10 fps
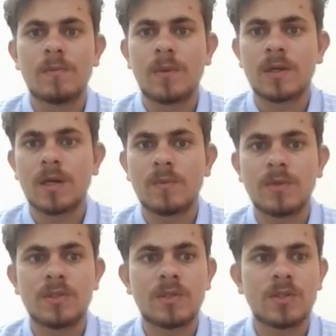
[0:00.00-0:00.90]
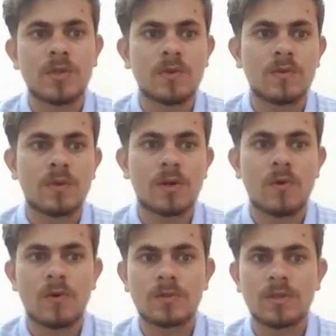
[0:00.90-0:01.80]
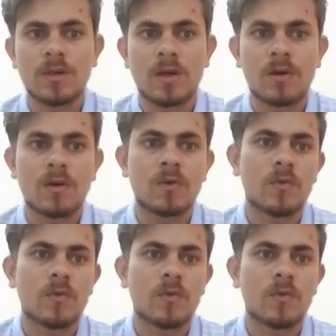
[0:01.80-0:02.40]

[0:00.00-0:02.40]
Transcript: But her busy schedule causes her